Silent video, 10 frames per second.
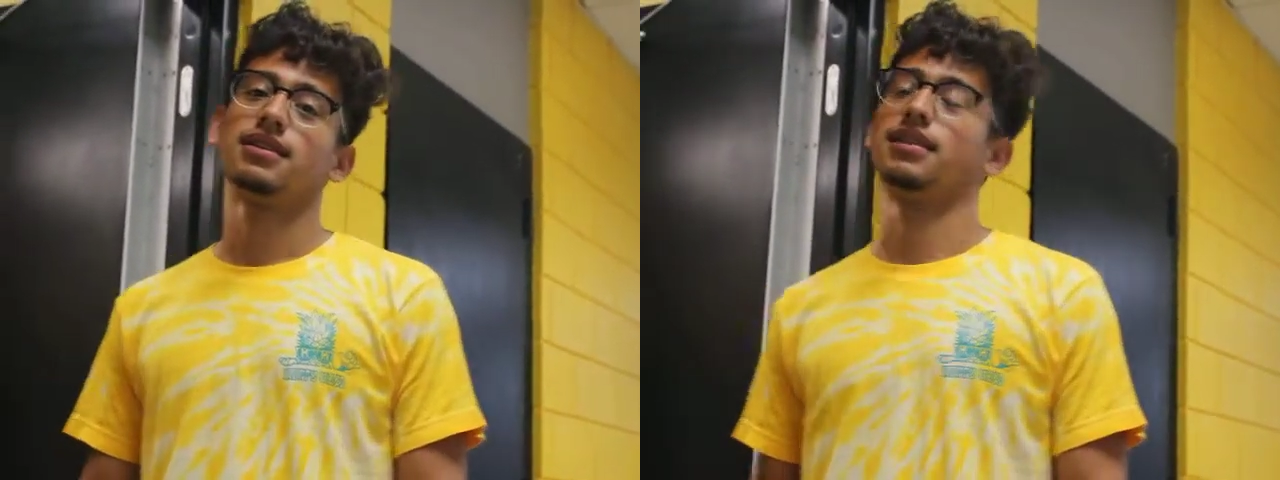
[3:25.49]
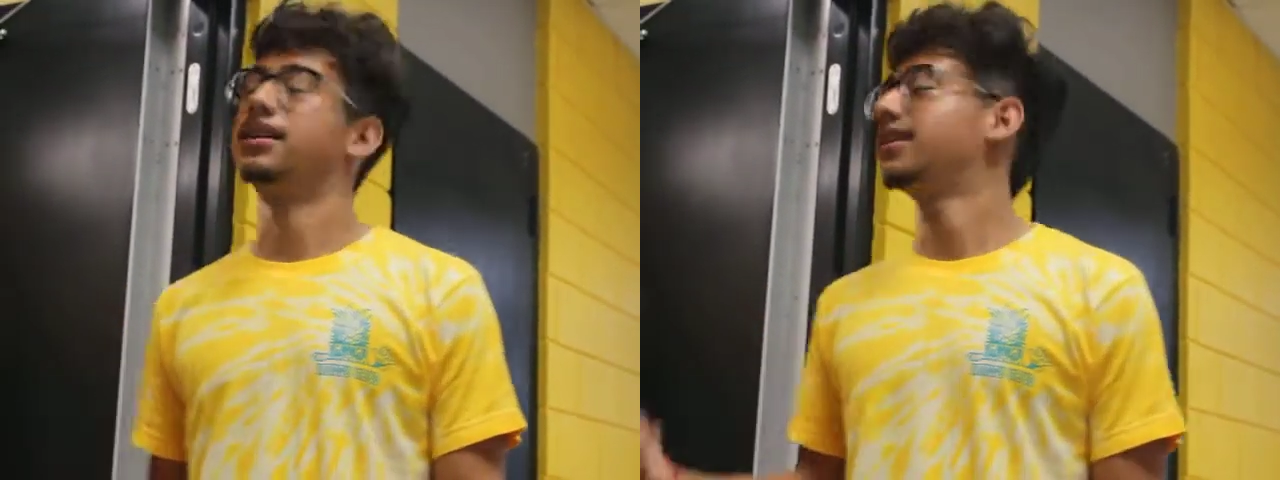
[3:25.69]

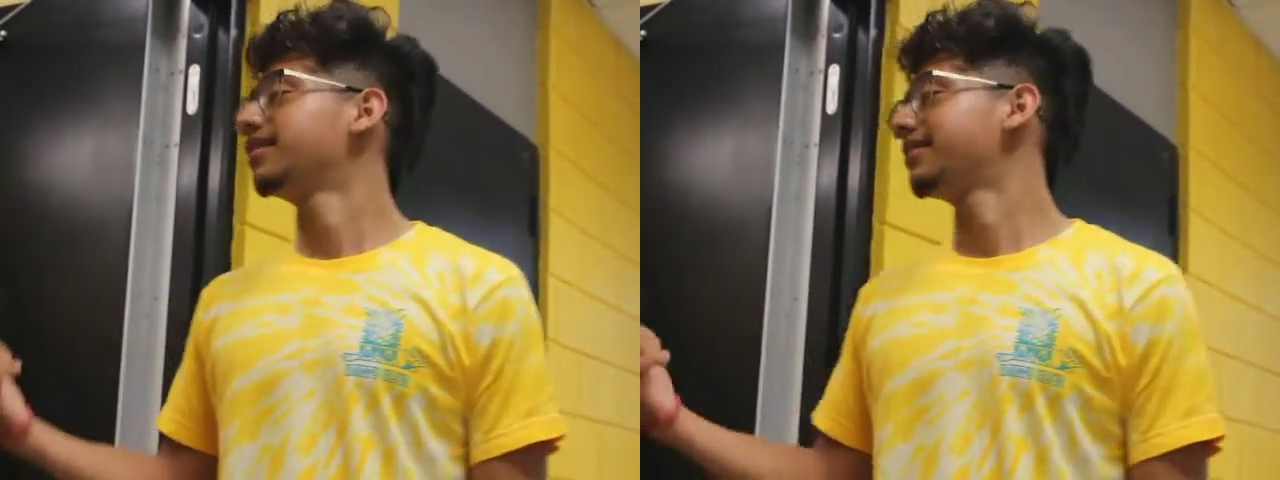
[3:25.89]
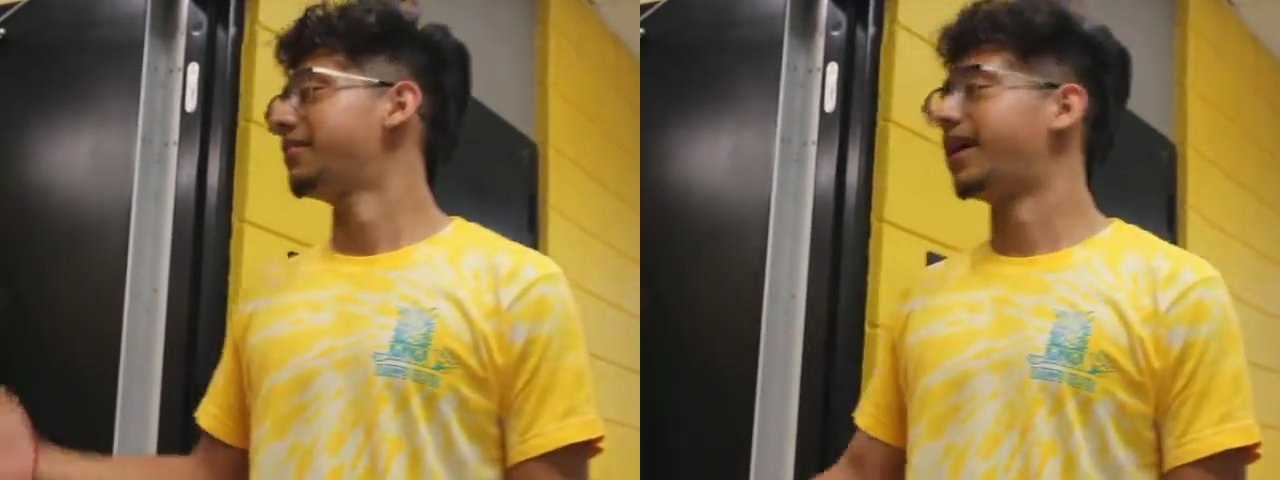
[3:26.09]
You know,
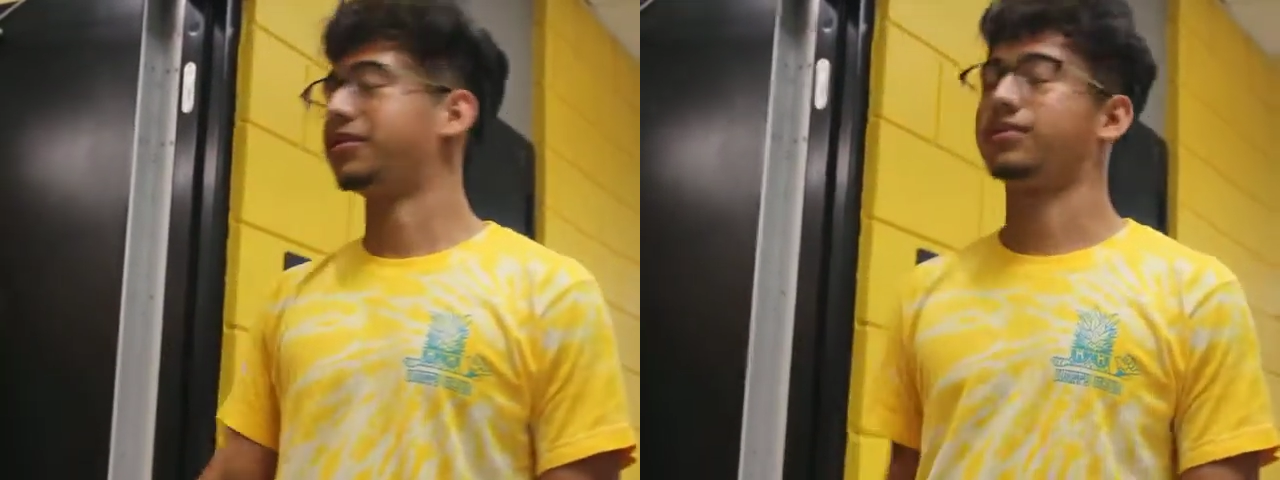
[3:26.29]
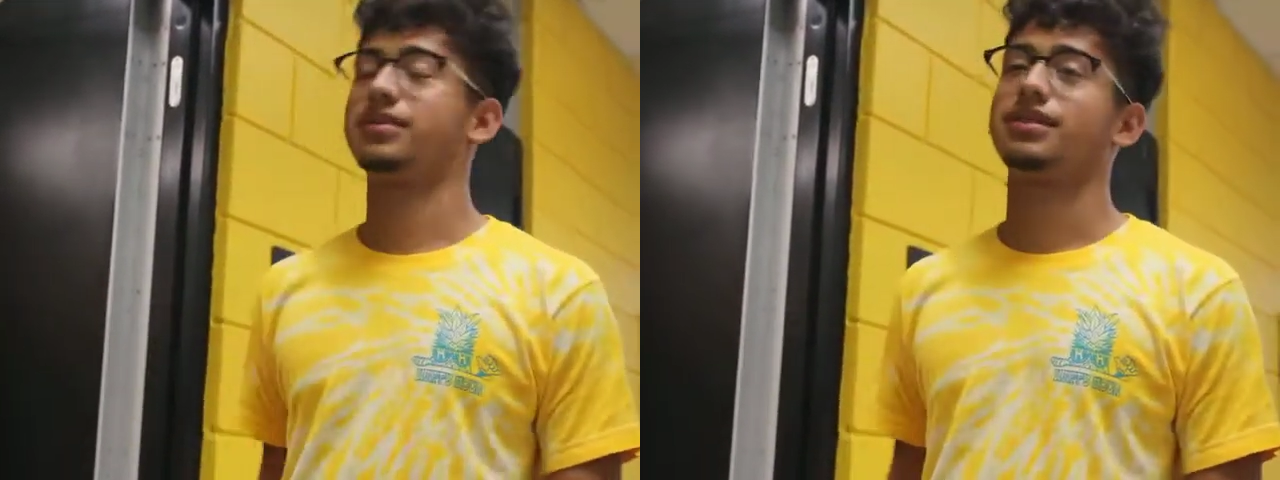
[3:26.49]

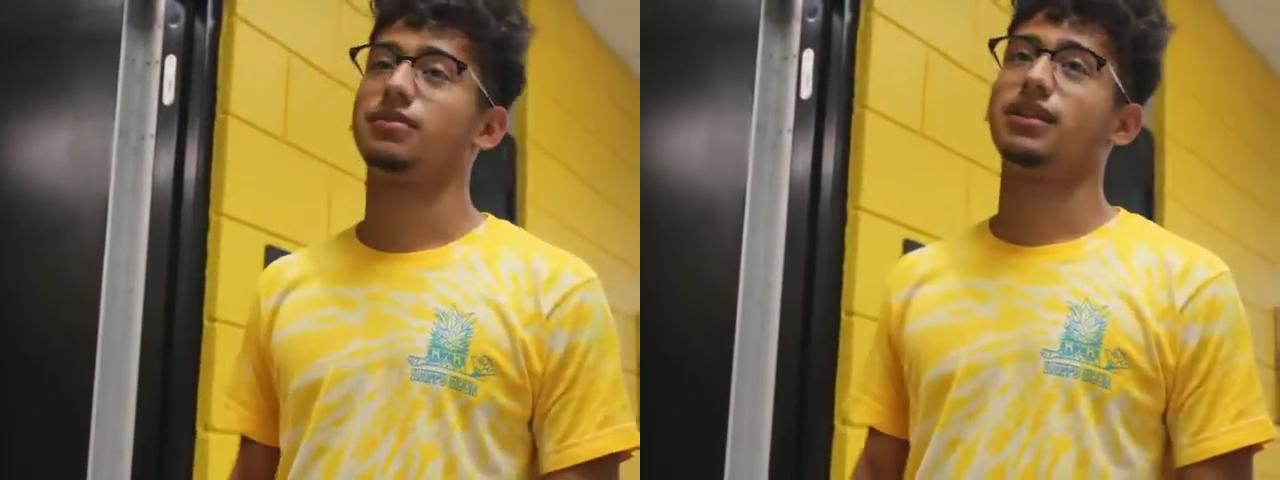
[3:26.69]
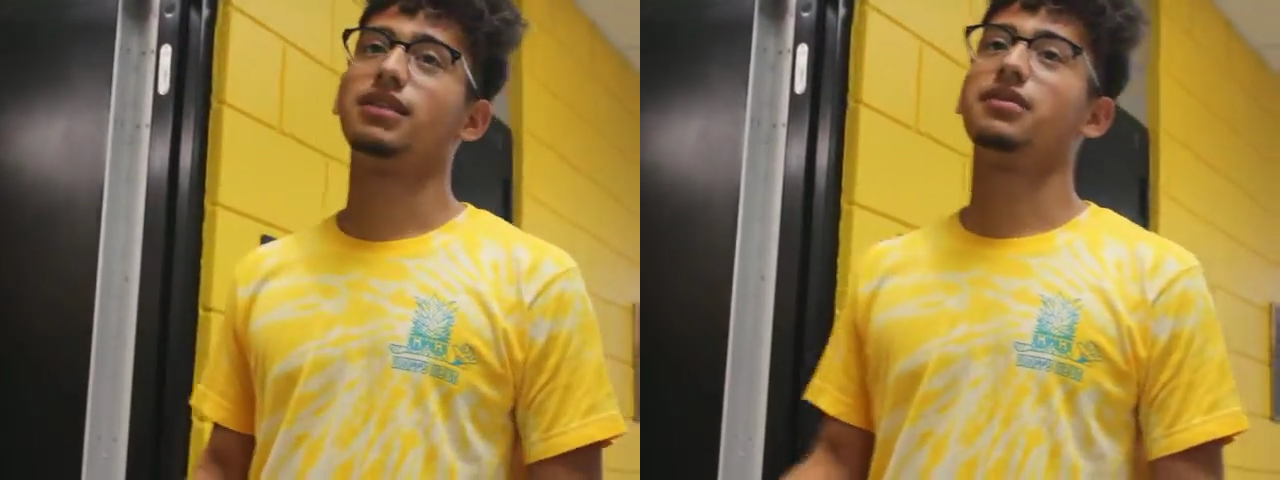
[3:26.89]
bathrooms,
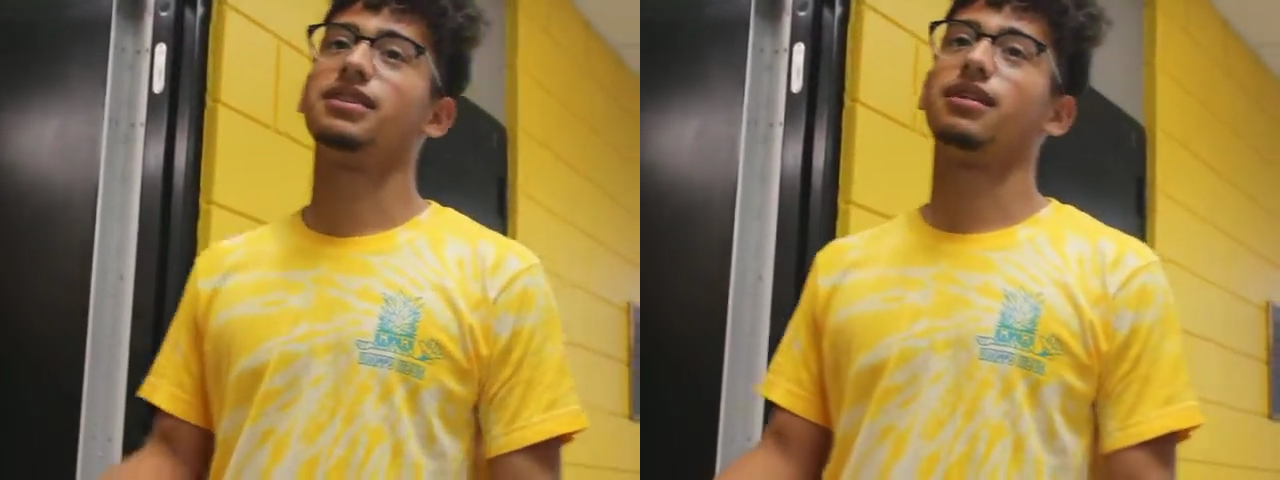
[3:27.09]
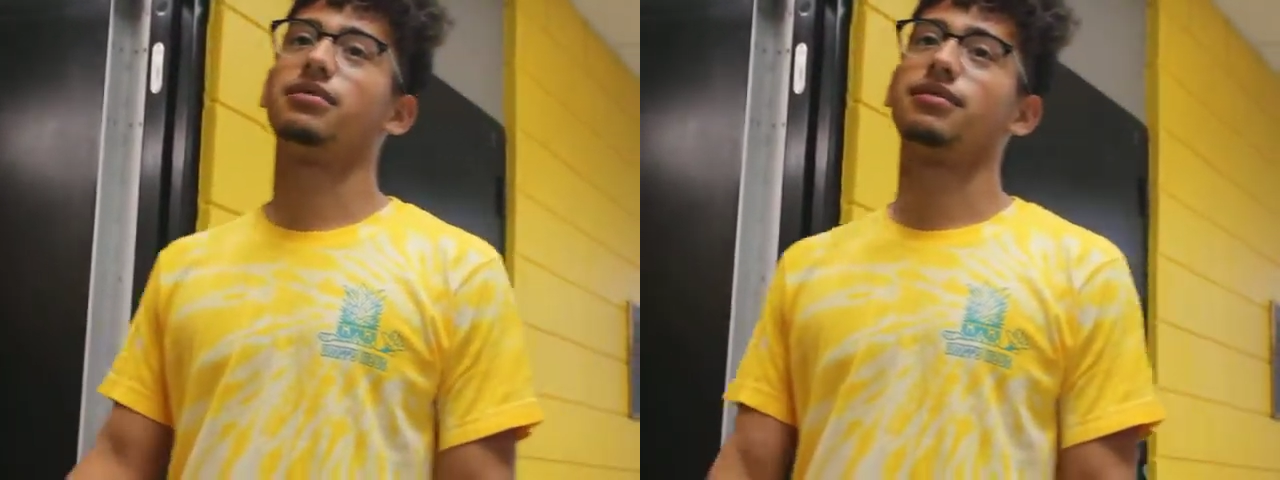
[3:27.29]
relieve
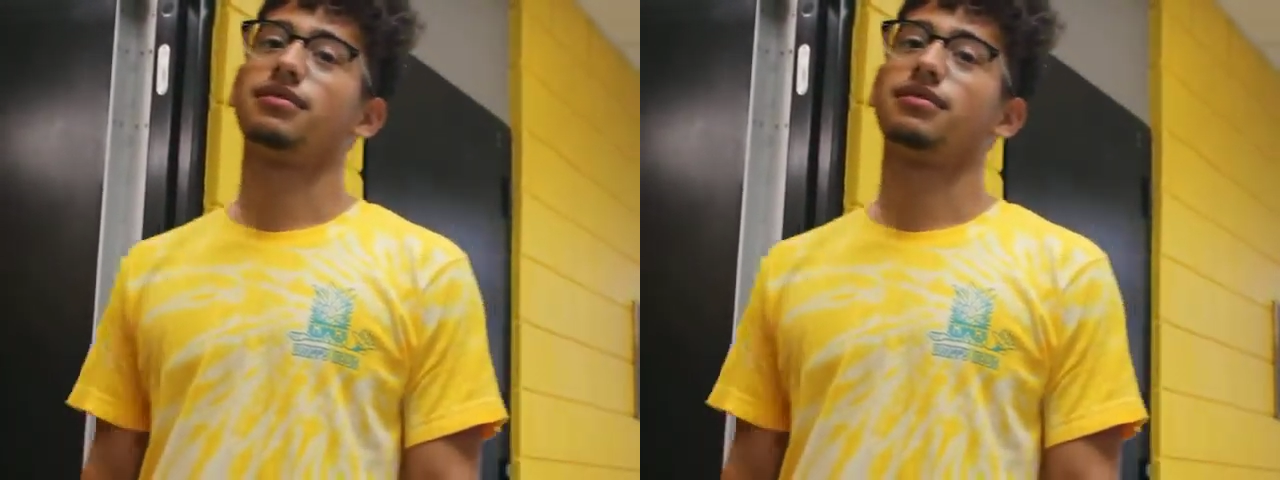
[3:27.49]
yourself.